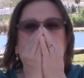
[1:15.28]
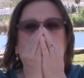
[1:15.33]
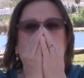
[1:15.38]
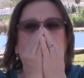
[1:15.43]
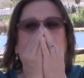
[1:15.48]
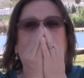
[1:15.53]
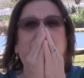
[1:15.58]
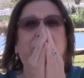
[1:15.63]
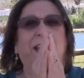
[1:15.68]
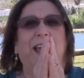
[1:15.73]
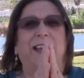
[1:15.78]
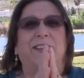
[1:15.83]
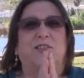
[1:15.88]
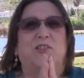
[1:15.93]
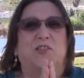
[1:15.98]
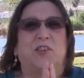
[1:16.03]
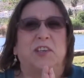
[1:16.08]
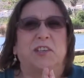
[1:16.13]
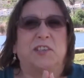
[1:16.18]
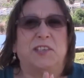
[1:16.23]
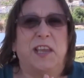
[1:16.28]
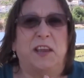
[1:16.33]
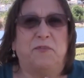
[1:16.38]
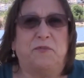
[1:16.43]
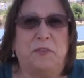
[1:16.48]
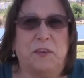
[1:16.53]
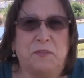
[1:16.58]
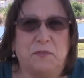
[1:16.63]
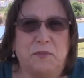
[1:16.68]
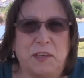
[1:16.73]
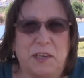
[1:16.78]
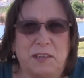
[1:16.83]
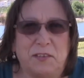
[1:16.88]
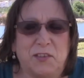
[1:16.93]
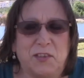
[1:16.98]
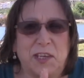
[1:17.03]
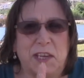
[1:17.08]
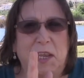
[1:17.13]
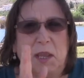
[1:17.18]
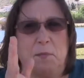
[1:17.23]
And that's just that
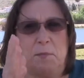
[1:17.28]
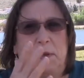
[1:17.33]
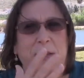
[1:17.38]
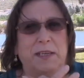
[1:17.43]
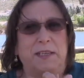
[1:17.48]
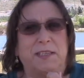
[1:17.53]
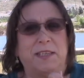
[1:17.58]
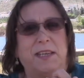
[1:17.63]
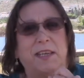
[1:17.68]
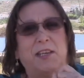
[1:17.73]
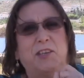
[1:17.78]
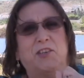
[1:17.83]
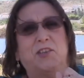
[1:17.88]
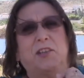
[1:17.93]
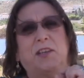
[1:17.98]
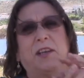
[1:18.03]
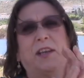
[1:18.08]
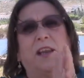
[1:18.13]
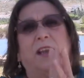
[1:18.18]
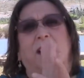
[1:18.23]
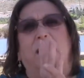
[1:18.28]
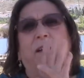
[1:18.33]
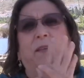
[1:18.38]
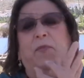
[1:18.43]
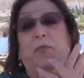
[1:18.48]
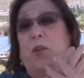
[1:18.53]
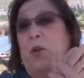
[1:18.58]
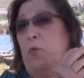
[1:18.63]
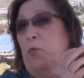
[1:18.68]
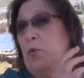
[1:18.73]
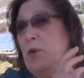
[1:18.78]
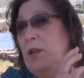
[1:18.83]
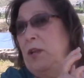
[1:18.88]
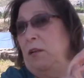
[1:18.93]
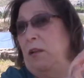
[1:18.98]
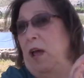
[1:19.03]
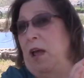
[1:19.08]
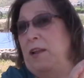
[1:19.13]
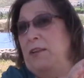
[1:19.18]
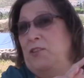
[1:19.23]
15-second meditation that
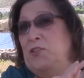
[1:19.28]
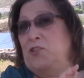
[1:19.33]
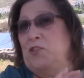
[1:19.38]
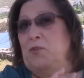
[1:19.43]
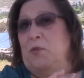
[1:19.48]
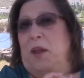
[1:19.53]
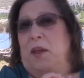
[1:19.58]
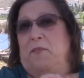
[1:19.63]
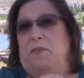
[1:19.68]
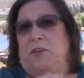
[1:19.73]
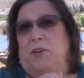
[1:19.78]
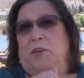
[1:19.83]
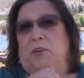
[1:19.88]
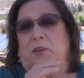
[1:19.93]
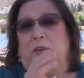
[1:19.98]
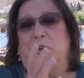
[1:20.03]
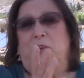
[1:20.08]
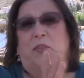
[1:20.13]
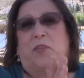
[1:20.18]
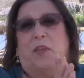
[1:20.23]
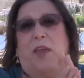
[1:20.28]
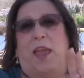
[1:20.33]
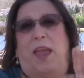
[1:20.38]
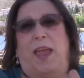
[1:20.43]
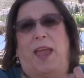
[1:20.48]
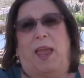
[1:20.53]
realigns you, heaven and earth,